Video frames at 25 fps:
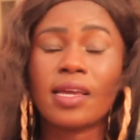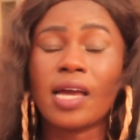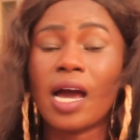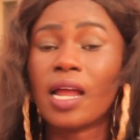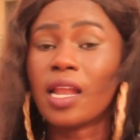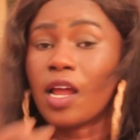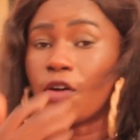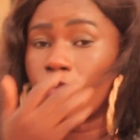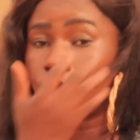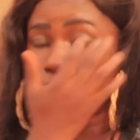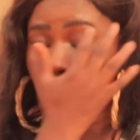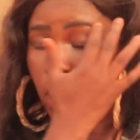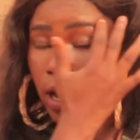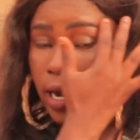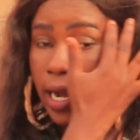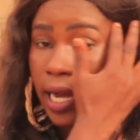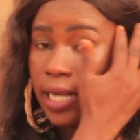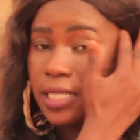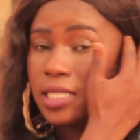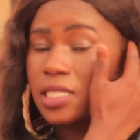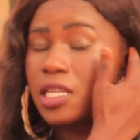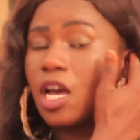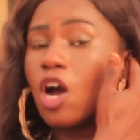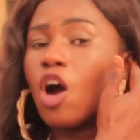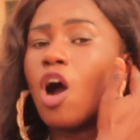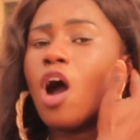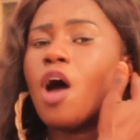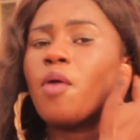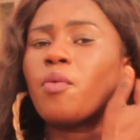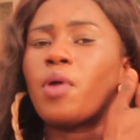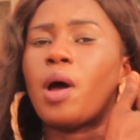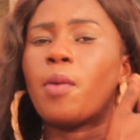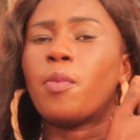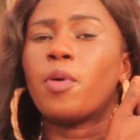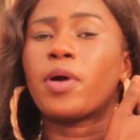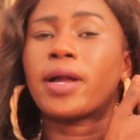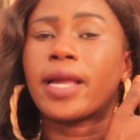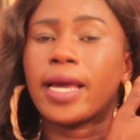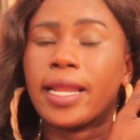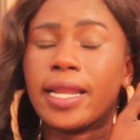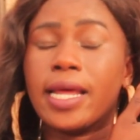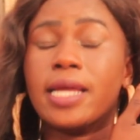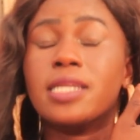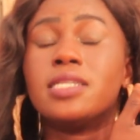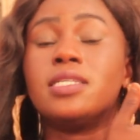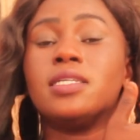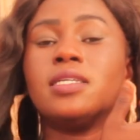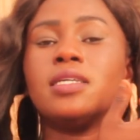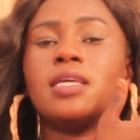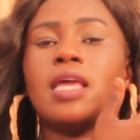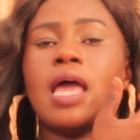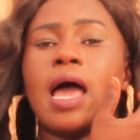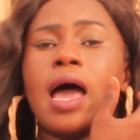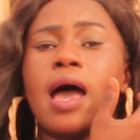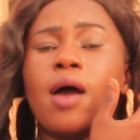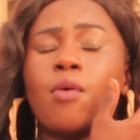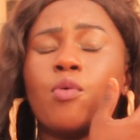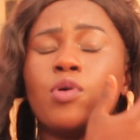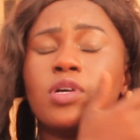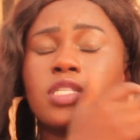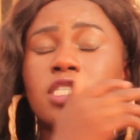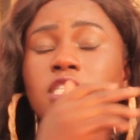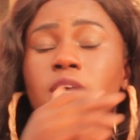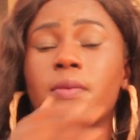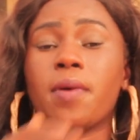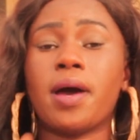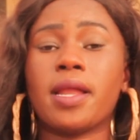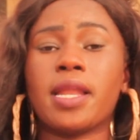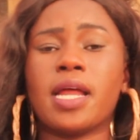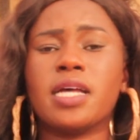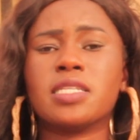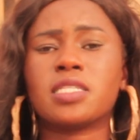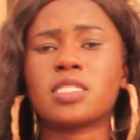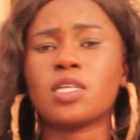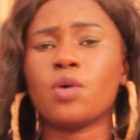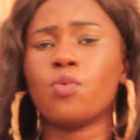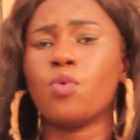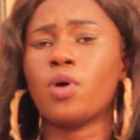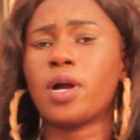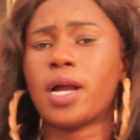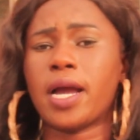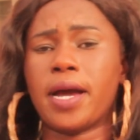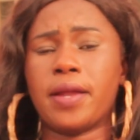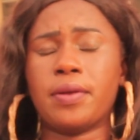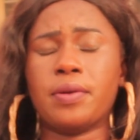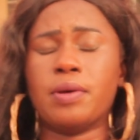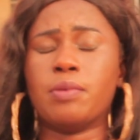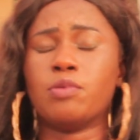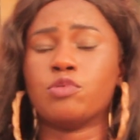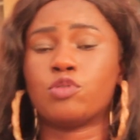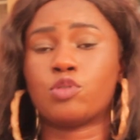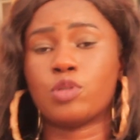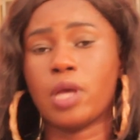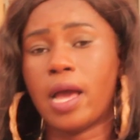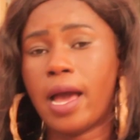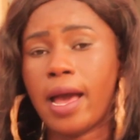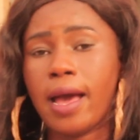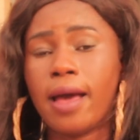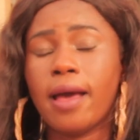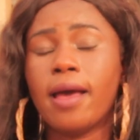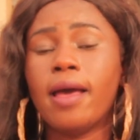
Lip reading: got a forecast, honorable Kennedy. I won't say one, I say, what can I with you?